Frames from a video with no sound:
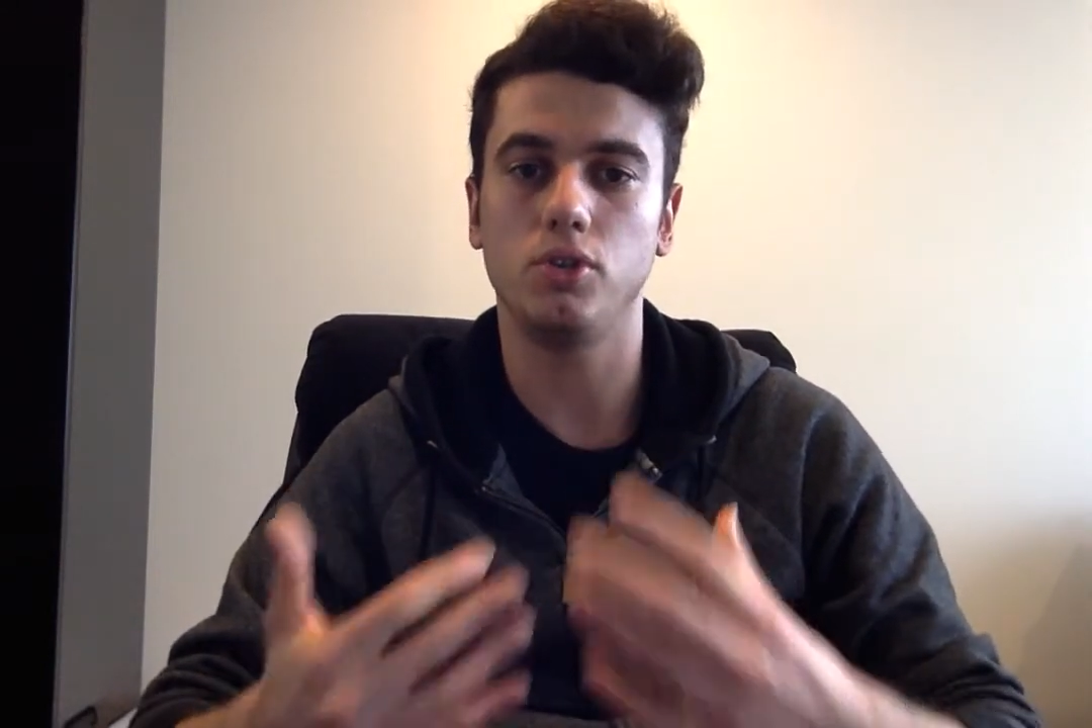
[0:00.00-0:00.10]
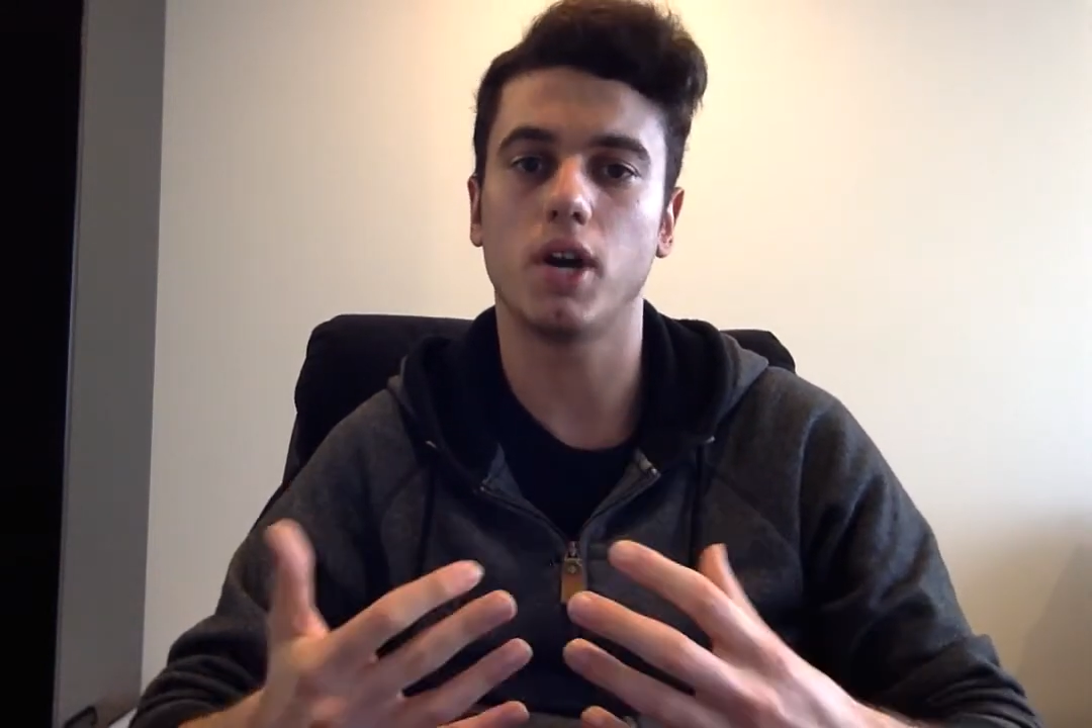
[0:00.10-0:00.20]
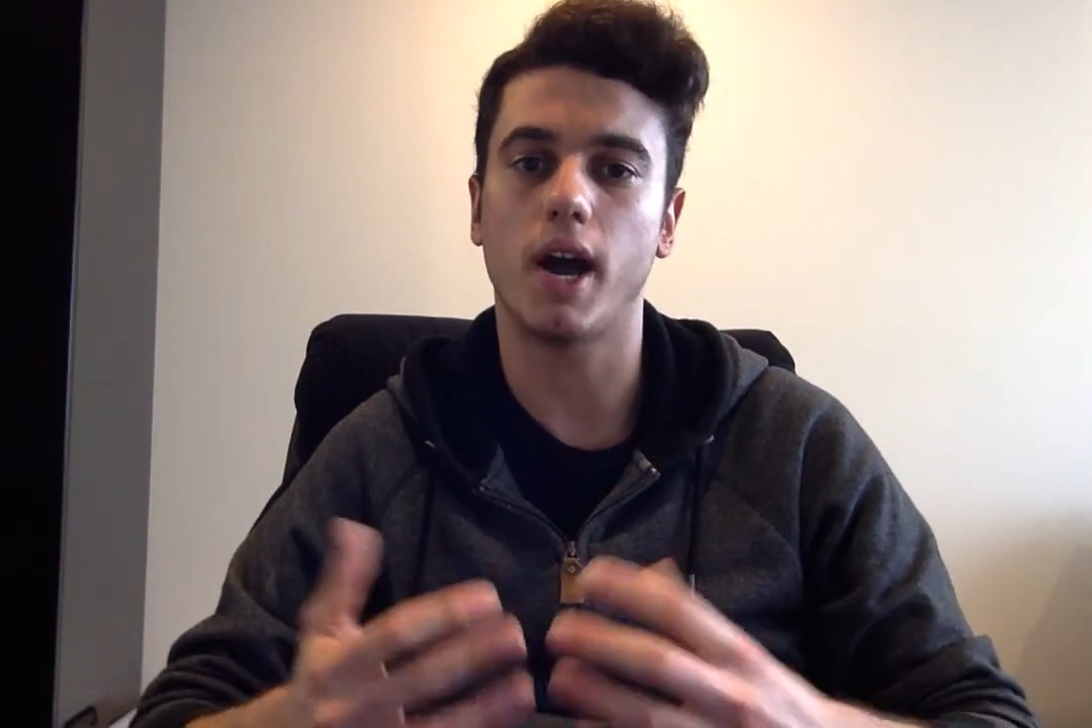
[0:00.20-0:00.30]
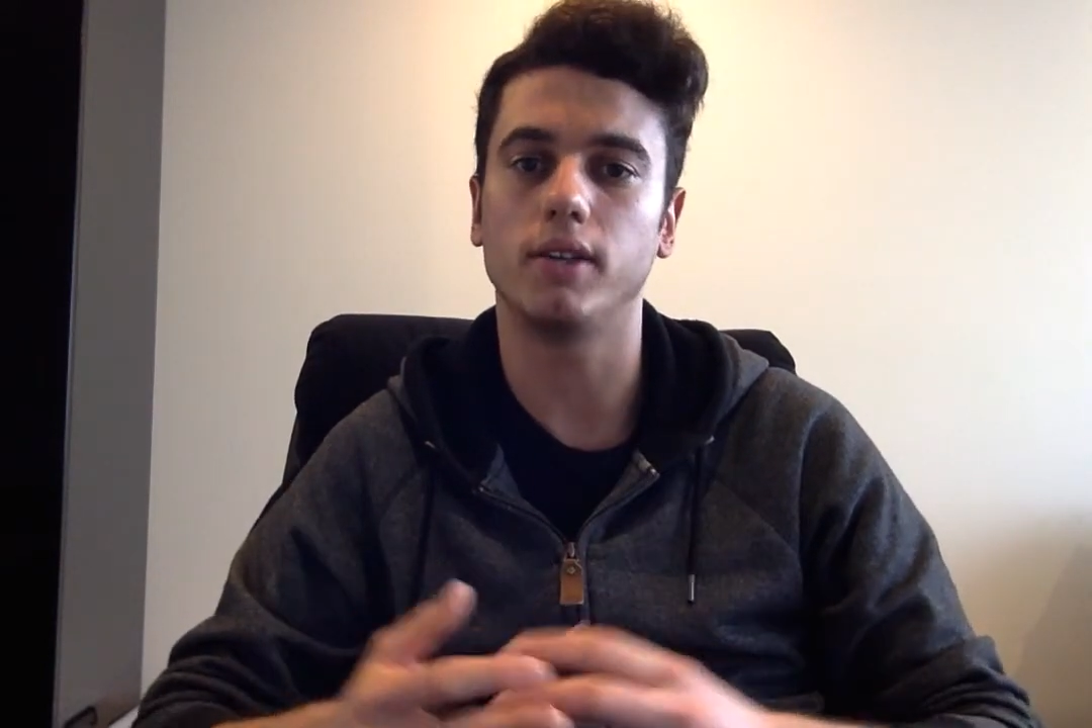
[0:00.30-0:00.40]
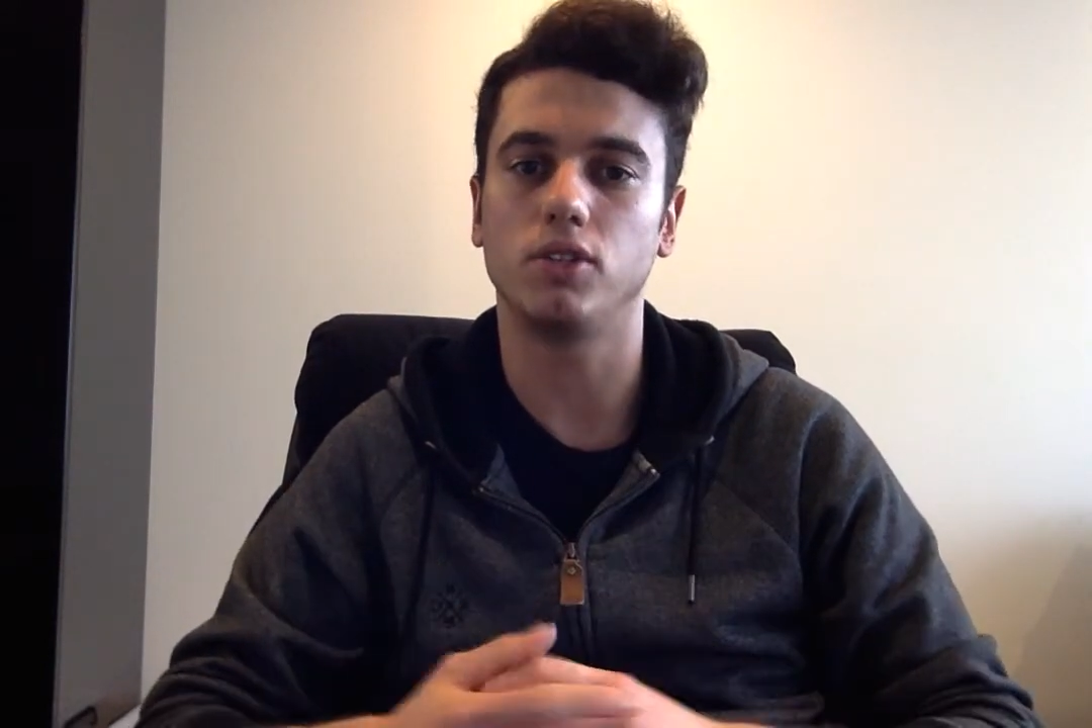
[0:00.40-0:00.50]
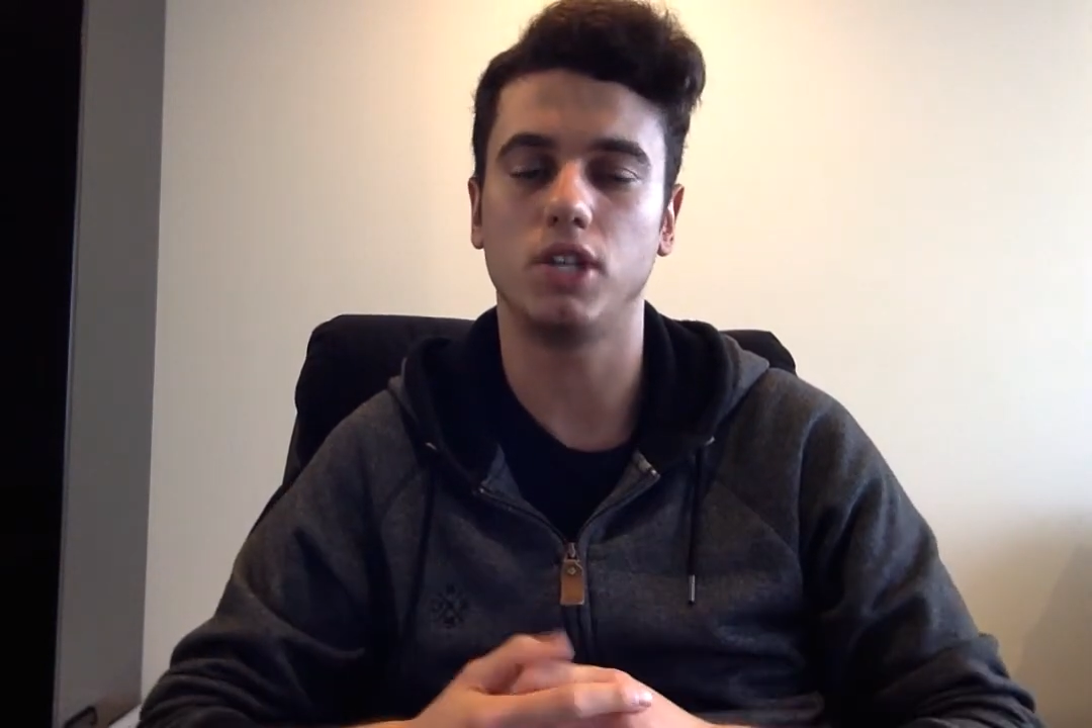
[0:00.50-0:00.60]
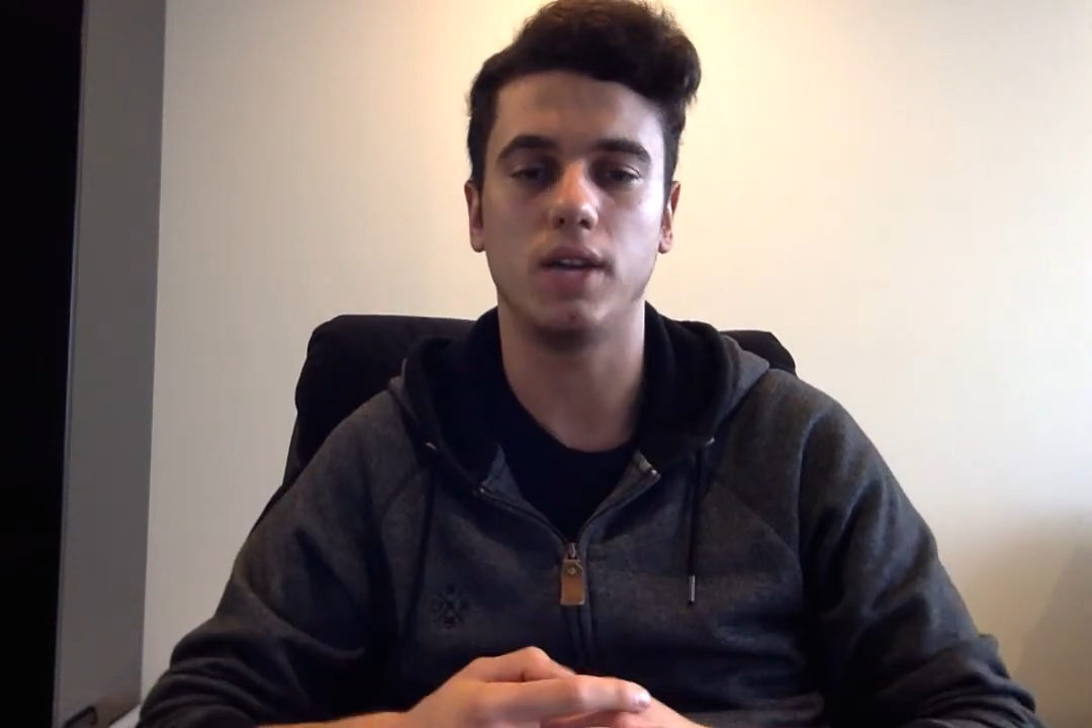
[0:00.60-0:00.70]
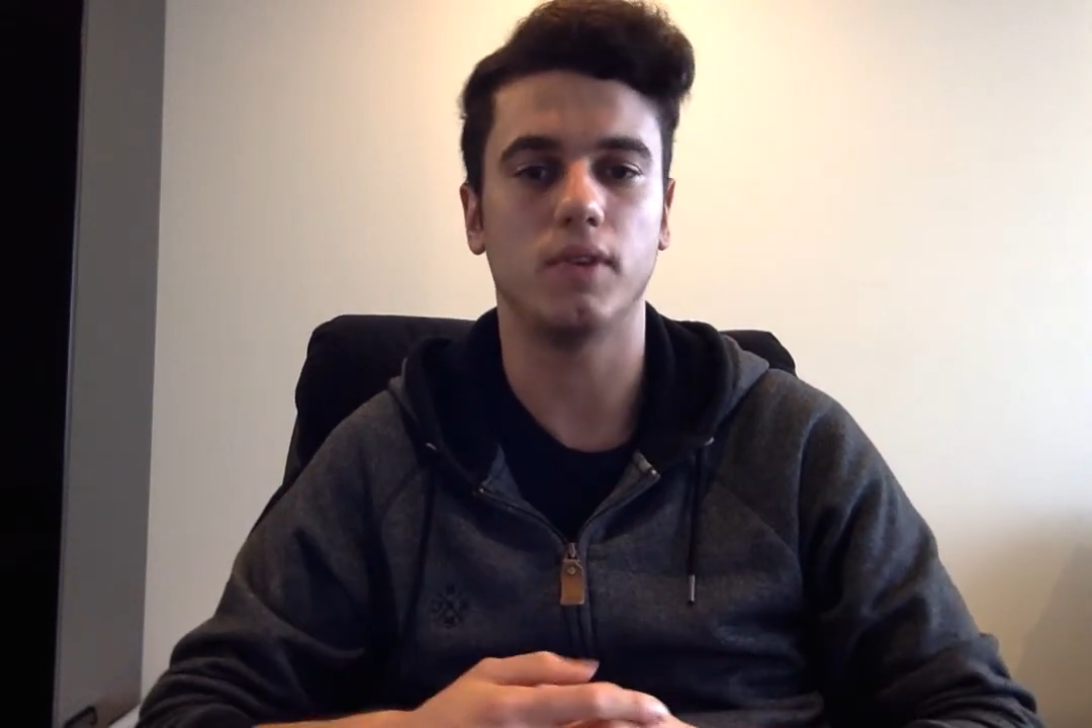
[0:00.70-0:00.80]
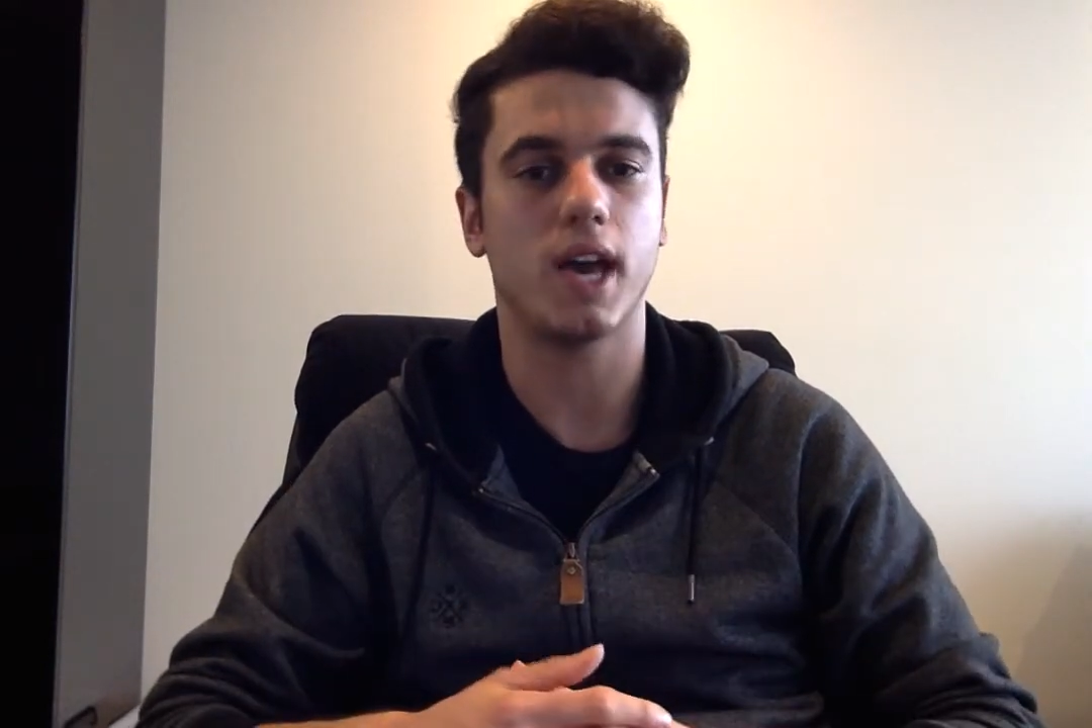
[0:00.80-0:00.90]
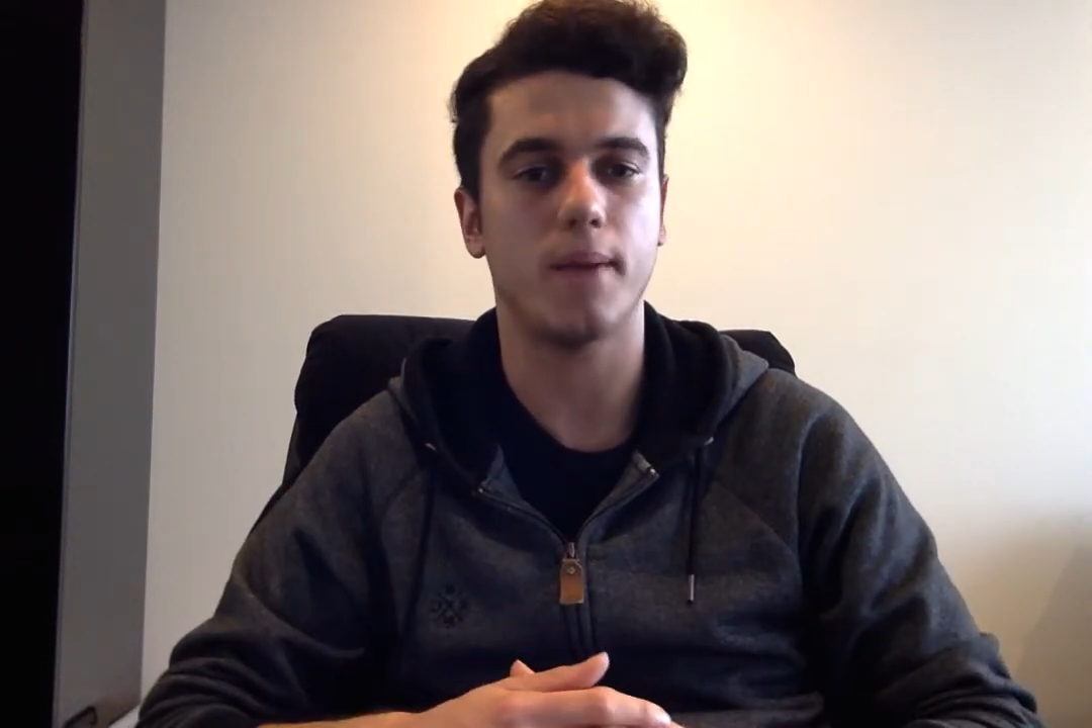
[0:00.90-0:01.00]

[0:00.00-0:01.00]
guys achieve